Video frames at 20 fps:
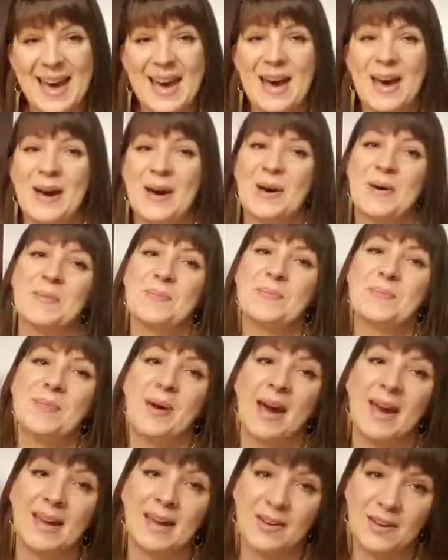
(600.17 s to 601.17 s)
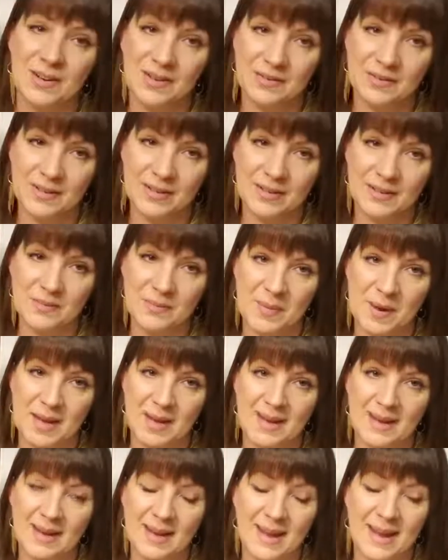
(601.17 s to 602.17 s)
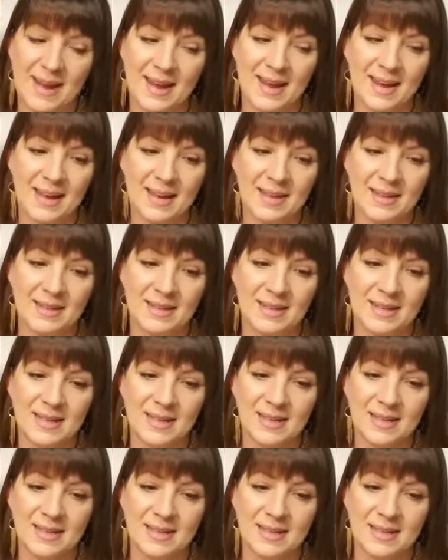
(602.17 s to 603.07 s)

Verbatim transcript: um, by a girlfriend of mine, and it